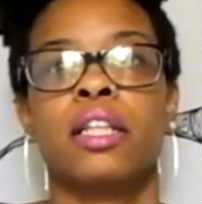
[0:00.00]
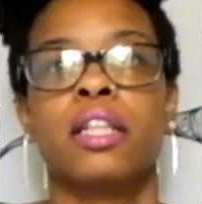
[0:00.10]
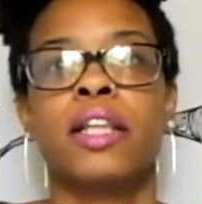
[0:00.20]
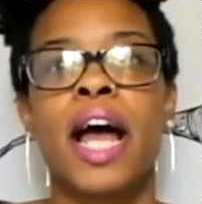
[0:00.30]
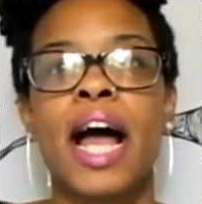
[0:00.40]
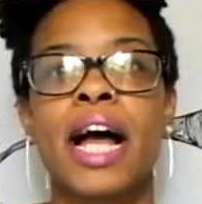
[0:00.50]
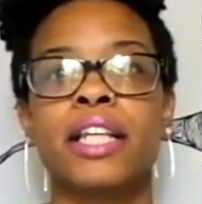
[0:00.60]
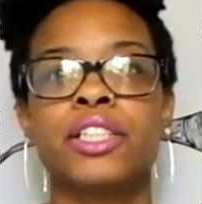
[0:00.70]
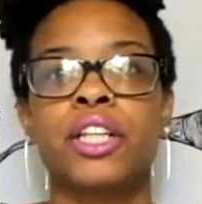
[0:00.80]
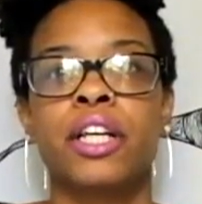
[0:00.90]

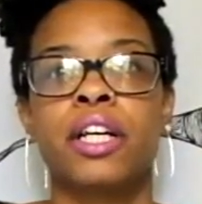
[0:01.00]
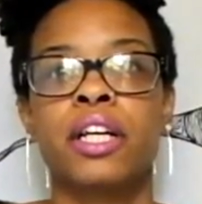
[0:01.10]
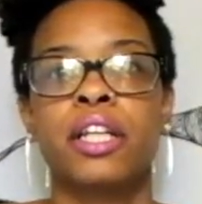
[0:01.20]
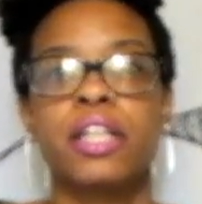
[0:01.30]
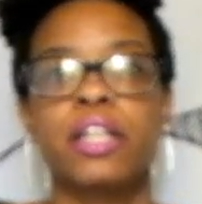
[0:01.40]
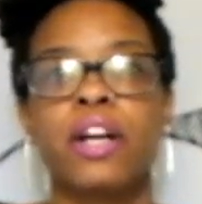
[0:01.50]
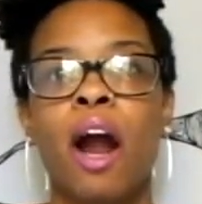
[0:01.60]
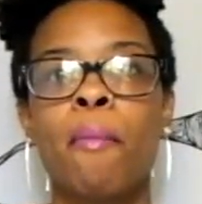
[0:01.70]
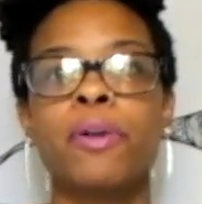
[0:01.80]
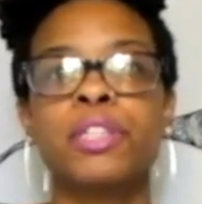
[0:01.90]
that
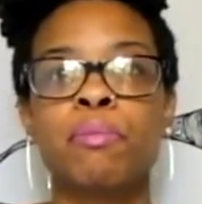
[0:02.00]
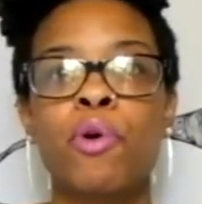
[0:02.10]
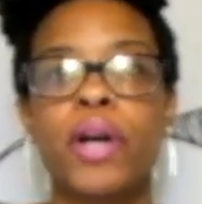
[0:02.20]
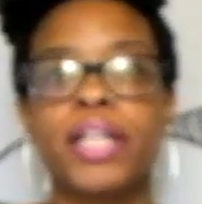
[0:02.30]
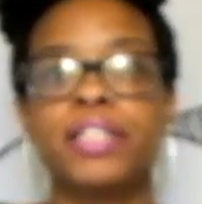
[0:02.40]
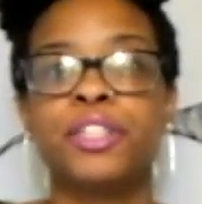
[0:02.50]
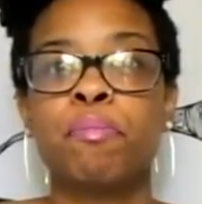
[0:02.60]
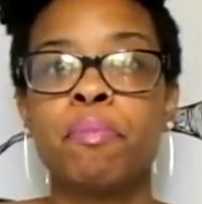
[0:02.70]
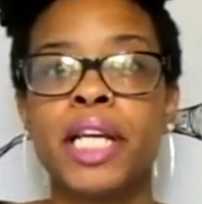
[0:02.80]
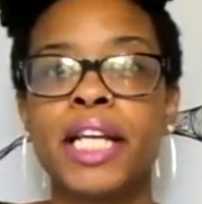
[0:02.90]
are most important to
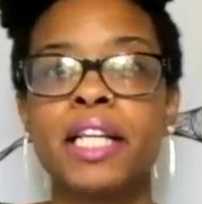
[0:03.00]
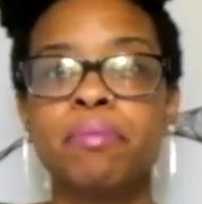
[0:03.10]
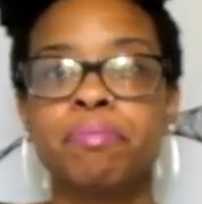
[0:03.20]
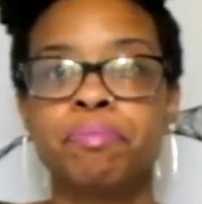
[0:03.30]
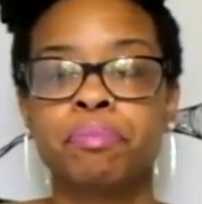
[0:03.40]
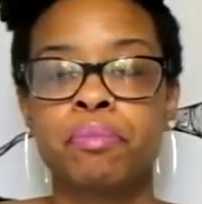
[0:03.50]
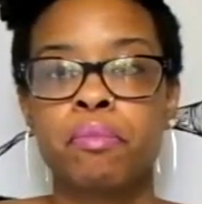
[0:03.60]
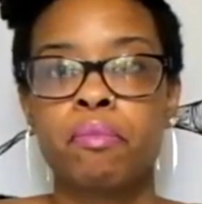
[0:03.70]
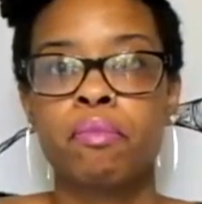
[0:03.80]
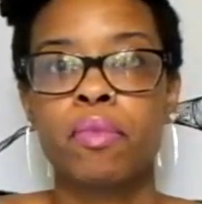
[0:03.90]
me,
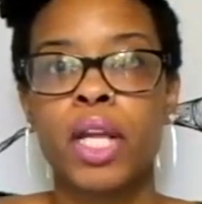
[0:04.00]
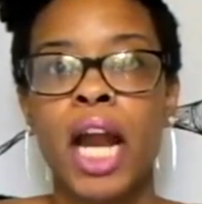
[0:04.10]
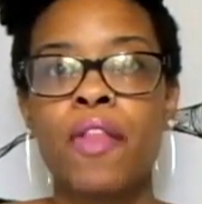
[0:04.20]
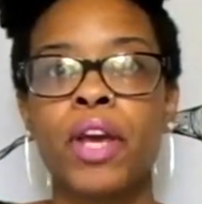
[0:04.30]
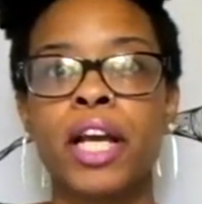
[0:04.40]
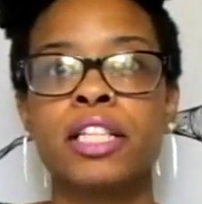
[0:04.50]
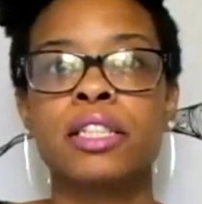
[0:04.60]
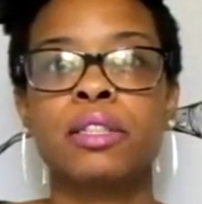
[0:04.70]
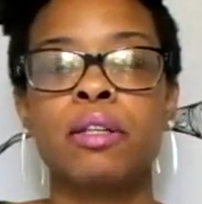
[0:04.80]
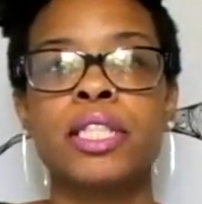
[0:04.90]
and I think it's
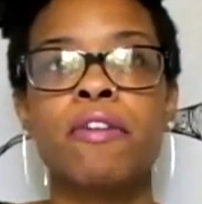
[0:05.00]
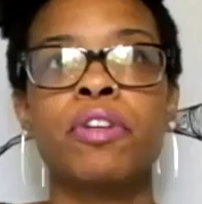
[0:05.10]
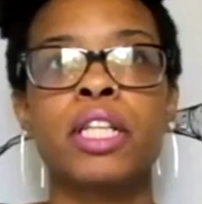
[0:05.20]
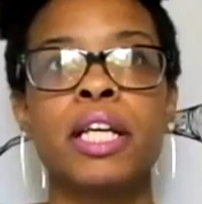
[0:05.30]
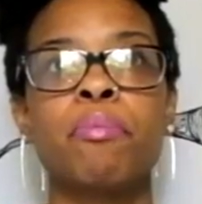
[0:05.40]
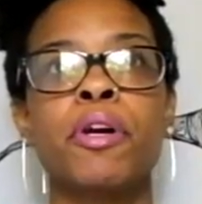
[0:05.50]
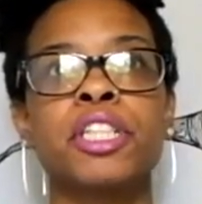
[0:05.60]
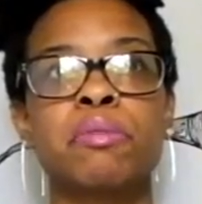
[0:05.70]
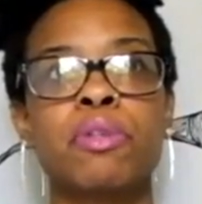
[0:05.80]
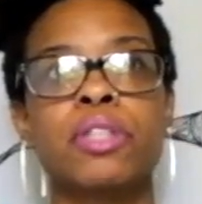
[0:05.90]
definitely
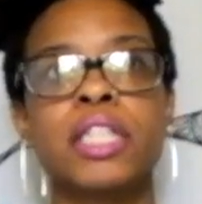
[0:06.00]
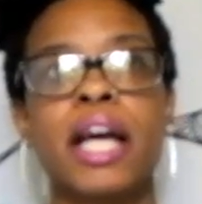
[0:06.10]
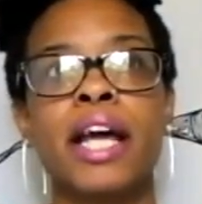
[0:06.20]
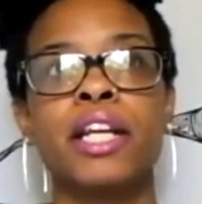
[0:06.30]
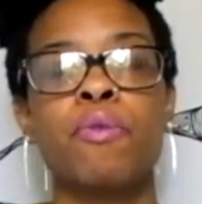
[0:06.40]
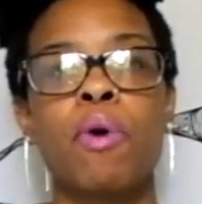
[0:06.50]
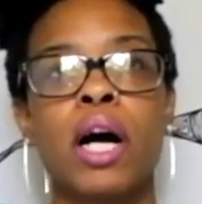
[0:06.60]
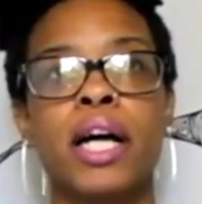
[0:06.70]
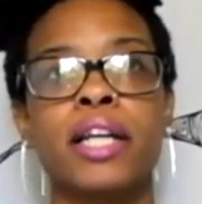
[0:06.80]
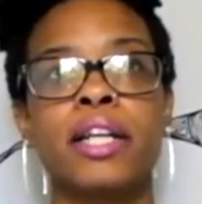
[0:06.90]
principles that
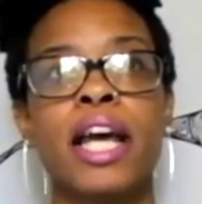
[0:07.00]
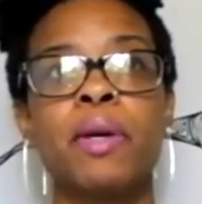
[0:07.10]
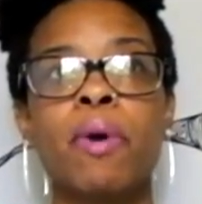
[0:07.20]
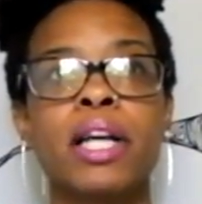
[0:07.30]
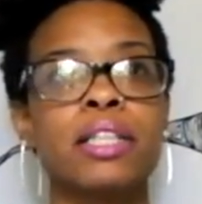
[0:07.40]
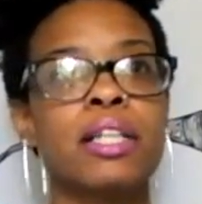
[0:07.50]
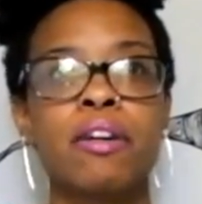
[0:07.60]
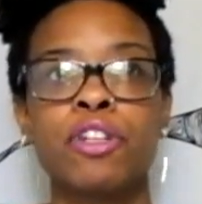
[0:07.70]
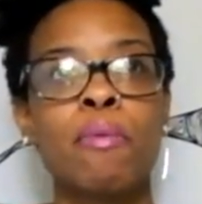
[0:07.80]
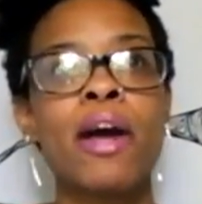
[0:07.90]
anyone,
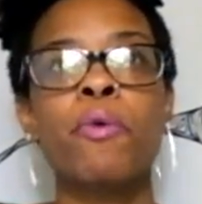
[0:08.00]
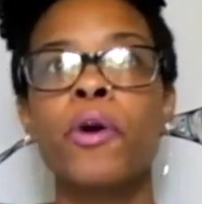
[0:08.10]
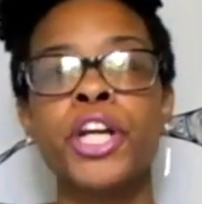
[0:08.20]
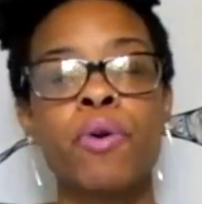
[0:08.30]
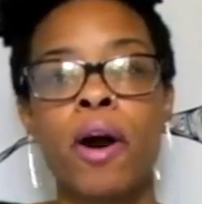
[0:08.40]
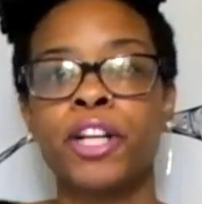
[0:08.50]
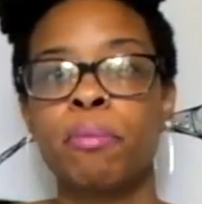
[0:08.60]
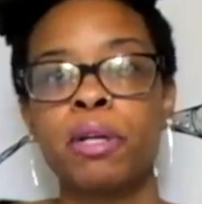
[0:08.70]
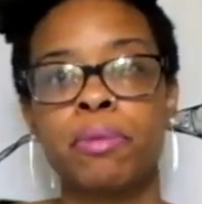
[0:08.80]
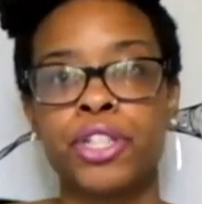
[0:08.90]
no matter where you are in your
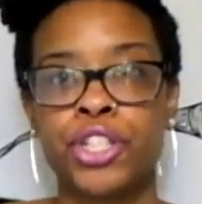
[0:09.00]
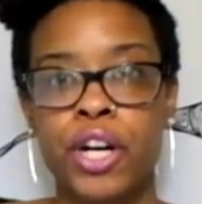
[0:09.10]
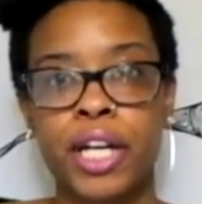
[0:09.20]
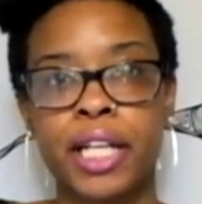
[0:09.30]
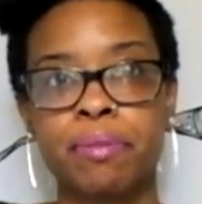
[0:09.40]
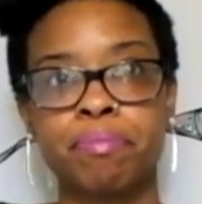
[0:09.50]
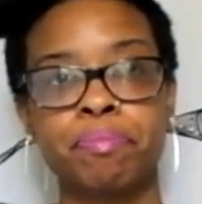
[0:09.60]
minimalist journey,